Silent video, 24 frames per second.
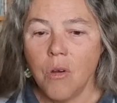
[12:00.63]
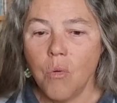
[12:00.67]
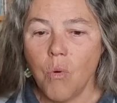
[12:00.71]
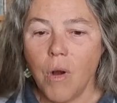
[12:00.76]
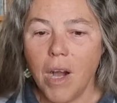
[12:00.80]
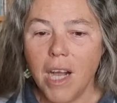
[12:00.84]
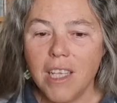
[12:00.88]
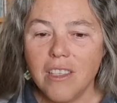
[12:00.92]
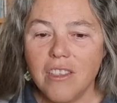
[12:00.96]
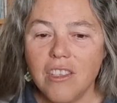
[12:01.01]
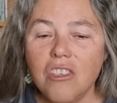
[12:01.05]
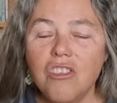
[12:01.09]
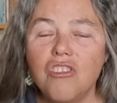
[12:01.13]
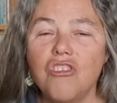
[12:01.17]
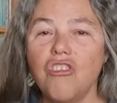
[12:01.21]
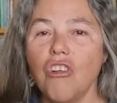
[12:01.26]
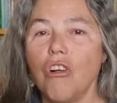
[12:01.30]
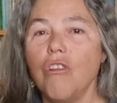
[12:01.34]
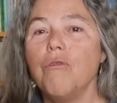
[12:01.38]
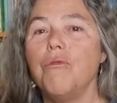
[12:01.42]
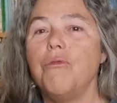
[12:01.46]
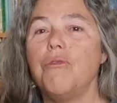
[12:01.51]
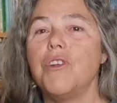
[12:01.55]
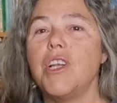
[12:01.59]
Why is a
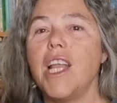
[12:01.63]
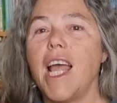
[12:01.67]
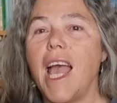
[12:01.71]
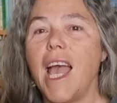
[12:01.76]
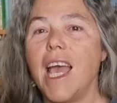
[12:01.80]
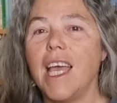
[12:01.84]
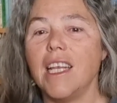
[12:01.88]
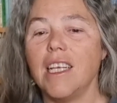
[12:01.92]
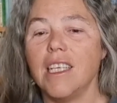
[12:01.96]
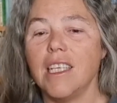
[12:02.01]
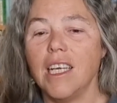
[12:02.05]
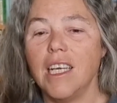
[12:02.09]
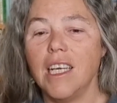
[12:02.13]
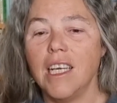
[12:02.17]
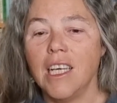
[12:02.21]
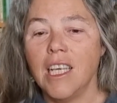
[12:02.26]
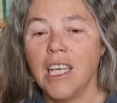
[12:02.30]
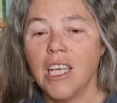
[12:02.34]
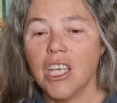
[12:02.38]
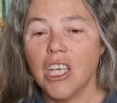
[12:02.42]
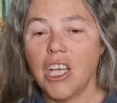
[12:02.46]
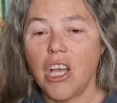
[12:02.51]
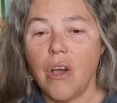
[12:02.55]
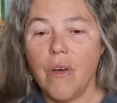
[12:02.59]
dolphin handler
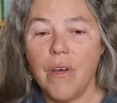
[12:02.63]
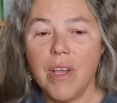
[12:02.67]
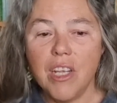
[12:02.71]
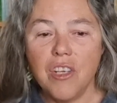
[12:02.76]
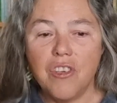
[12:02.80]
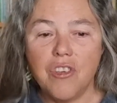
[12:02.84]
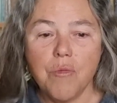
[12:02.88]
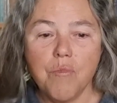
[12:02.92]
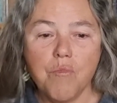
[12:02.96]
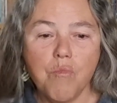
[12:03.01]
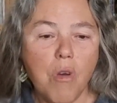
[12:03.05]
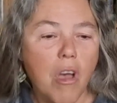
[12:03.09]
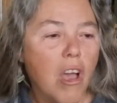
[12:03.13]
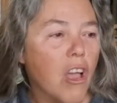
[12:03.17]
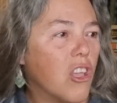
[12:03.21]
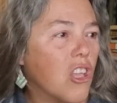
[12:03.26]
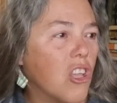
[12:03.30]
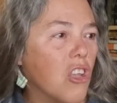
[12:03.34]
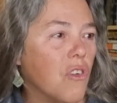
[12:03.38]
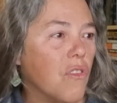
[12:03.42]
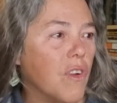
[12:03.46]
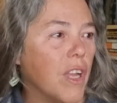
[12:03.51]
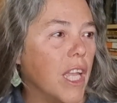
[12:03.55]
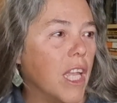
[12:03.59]
going to
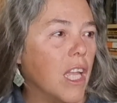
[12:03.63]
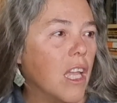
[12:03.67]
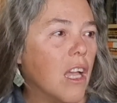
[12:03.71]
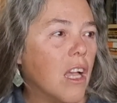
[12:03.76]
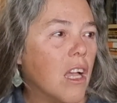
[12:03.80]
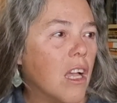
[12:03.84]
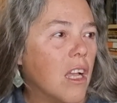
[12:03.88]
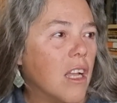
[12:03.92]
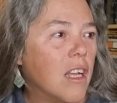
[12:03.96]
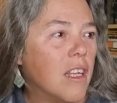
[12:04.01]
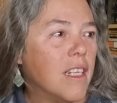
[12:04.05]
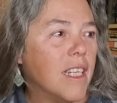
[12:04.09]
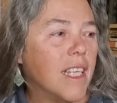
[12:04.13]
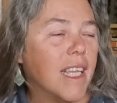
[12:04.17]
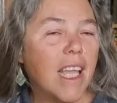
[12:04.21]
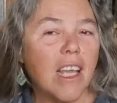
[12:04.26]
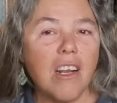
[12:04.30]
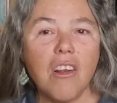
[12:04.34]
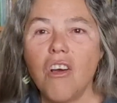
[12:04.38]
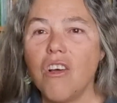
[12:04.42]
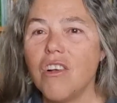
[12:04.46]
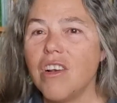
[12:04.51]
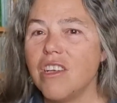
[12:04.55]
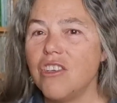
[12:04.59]
Mercury to
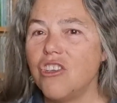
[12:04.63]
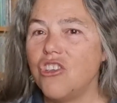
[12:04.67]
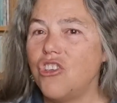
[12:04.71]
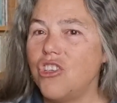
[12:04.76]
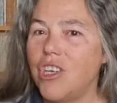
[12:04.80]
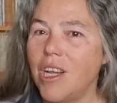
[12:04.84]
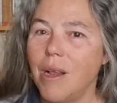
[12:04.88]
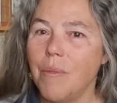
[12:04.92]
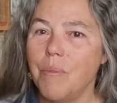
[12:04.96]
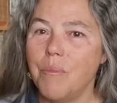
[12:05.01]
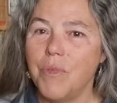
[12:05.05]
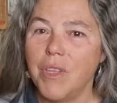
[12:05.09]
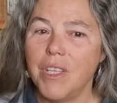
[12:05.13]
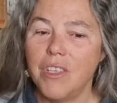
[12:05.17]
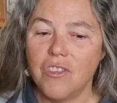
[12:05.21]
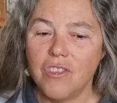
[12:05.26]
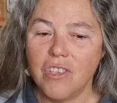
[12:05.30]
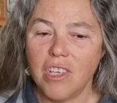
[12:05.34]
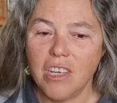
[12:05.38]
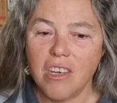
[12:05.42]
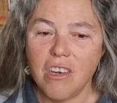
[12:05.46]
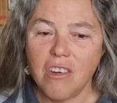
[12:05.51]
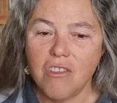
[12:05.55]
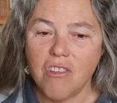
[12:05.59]
get on a ship that's
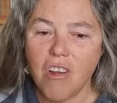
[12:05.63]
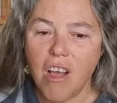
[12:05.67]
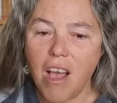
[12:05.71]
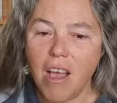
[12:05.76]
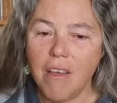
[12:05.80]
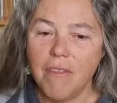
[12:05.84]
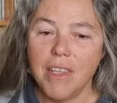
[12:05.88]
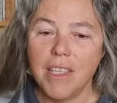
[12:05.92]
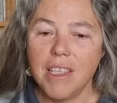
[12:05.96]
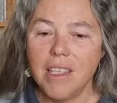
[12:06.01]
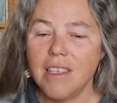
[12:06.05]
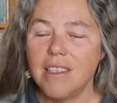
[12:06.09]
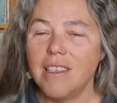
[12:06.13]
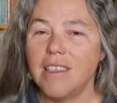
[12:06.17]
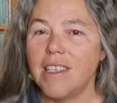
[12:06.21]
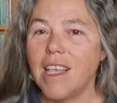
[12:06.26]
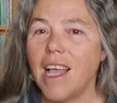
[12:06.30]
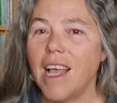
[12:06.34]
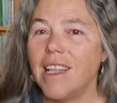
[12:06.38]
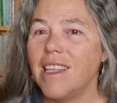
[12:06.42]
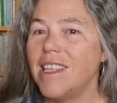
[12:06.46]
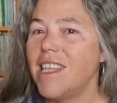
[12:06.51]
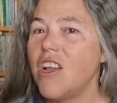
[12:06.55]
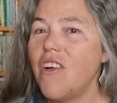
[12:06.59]
going to dive in the
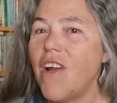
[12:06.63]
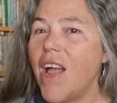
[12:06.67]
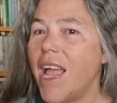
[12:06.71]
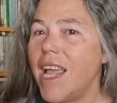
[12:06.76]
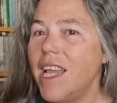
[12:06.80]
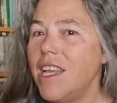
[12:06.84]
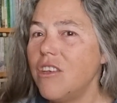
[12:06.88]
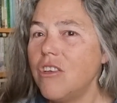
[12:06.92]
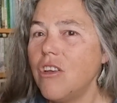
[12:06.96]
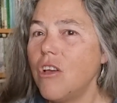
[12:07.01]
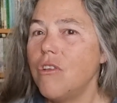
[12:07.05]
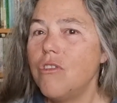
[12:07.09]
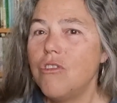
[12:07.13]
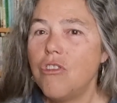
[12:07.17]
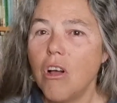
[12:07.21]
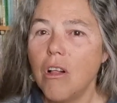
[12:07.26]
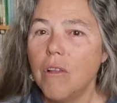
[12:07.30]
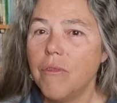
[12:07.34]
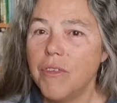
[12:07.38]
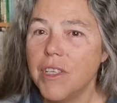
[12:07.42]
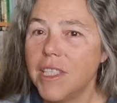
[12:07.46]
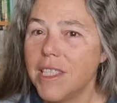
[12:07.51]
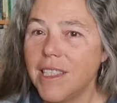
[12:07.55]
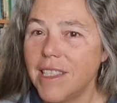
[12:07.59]
sun? There ain't no
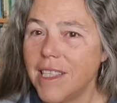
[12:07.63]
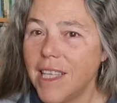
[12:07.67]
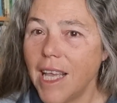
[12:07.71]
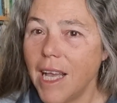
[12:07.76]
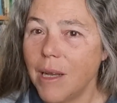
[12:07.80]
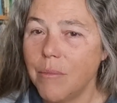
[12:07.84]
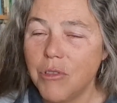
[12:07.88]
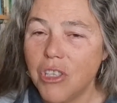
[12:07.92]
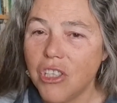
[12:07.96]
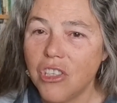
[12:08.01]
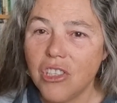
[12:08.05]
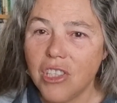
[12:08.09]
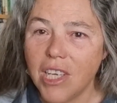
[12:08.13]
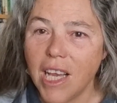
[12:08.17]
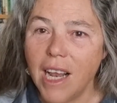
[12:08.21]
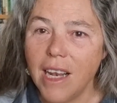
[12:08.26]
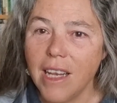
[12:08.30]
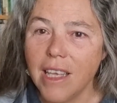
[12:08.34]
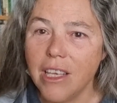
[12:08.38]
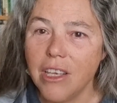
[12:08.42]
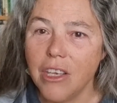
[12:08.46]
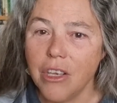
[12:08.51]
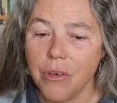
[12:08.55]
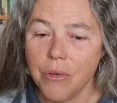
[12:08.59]
dolphins there, I'm just
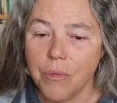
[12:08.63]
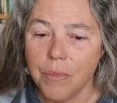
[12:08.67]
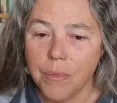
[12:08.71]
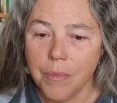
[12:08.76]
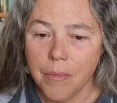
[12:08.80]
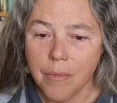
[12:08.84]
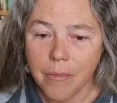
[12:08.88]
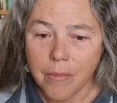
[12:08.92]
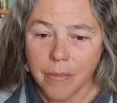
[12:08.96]
telling you.